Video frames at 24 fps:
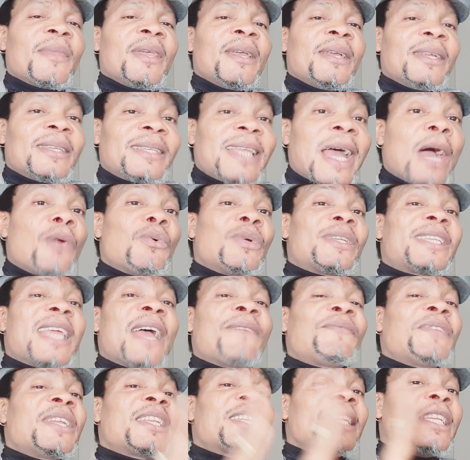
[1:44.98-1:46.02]
that will
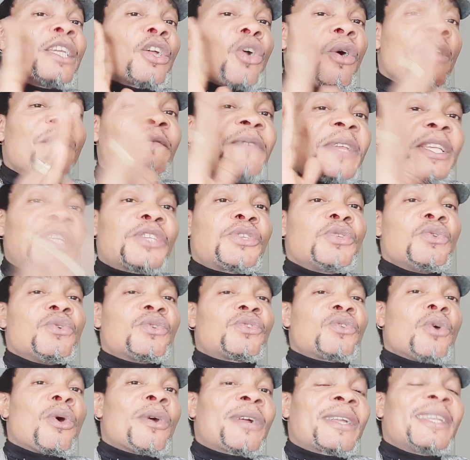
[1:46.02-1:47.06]
definitely convince you
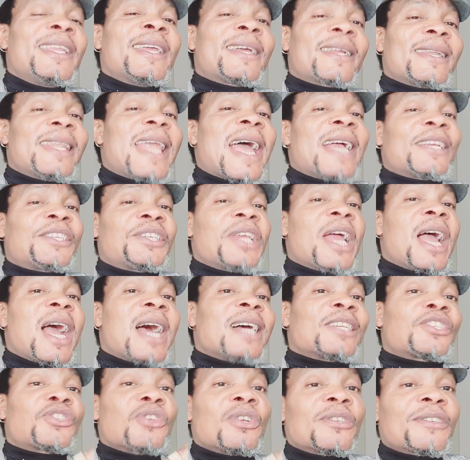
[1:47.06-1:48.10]
to click like, share,
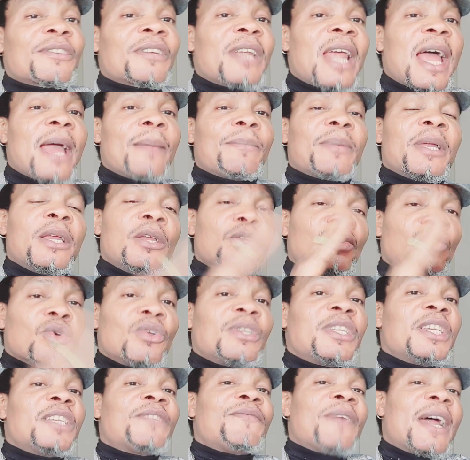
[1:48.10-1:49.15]
and subscribe to
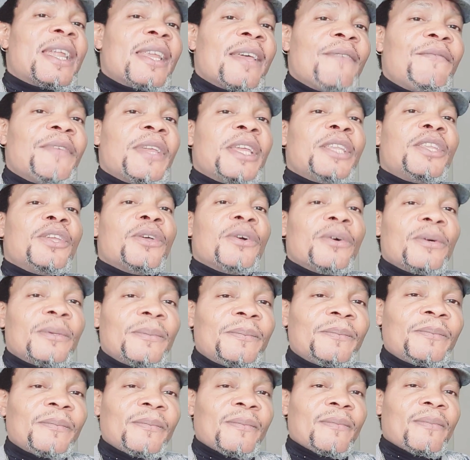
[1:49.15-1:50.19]
this very video.
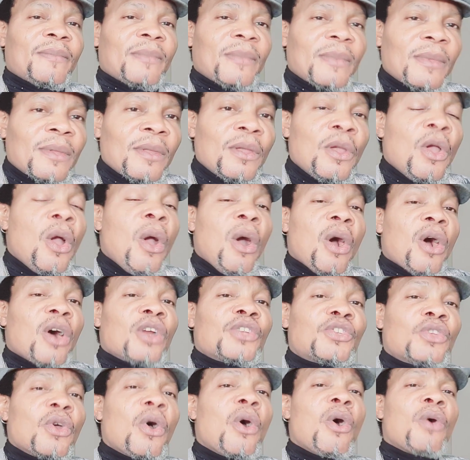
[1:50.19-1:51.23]

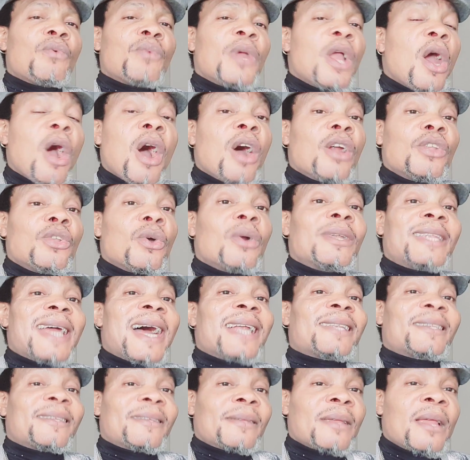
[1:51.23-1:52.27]
Although we all know
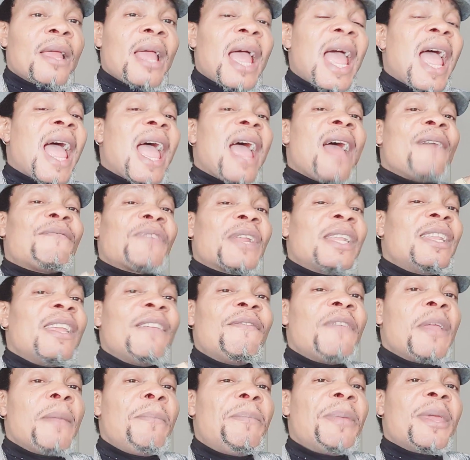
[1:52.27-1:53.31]
that every
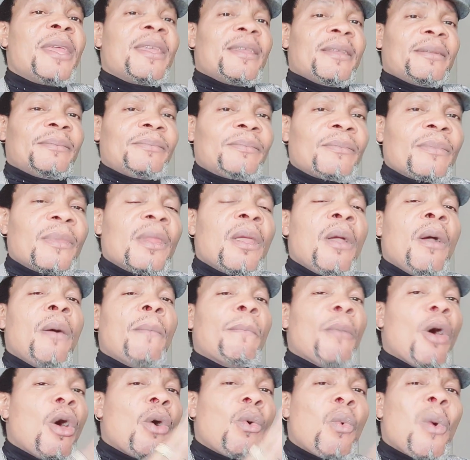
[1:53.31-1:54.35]
living being
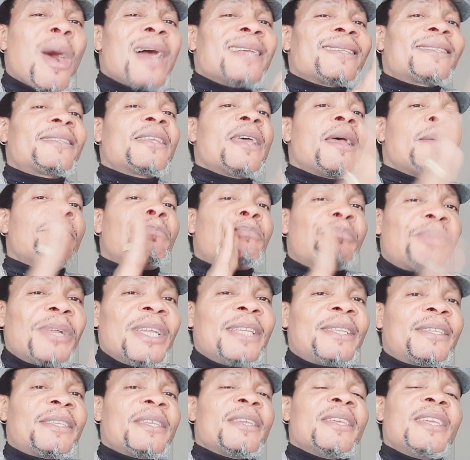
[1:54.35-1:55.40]
must once they
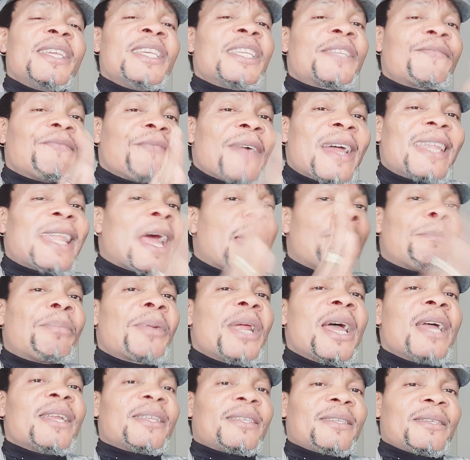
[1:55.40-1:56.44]
breathe his final
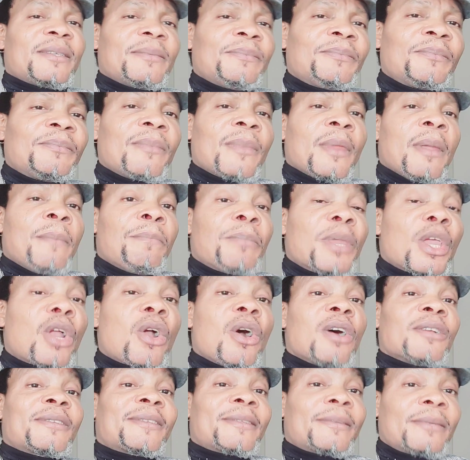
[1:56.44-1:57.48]
breath,
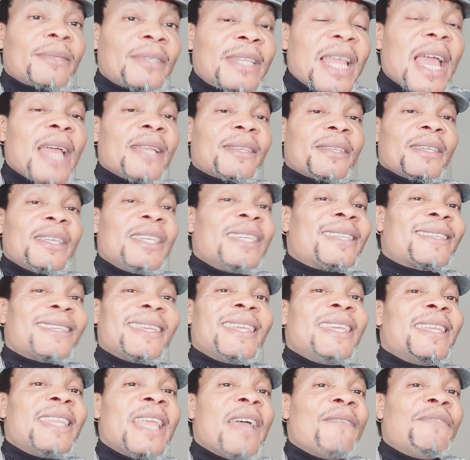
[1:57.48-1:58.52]
because death is
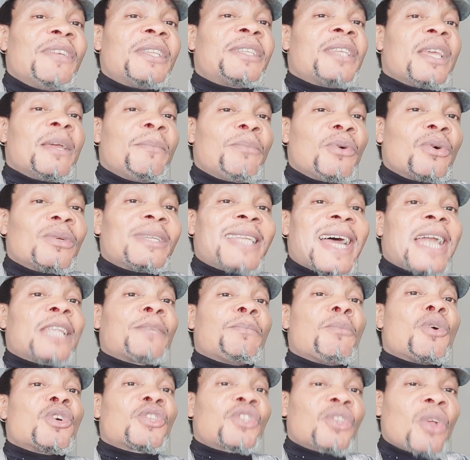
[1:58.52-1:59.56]
inevitable.
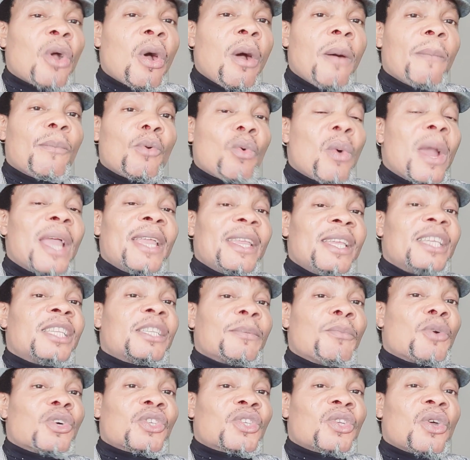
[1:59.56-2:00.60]
That must come when it
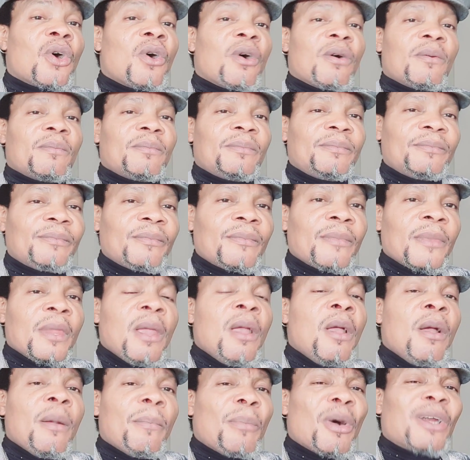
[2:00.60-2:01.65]
must come.
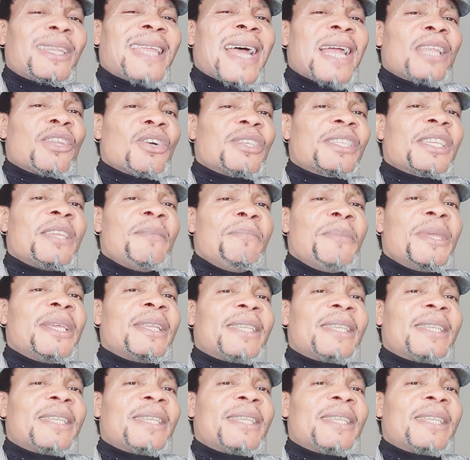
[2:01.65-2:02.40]
But that doesn't mean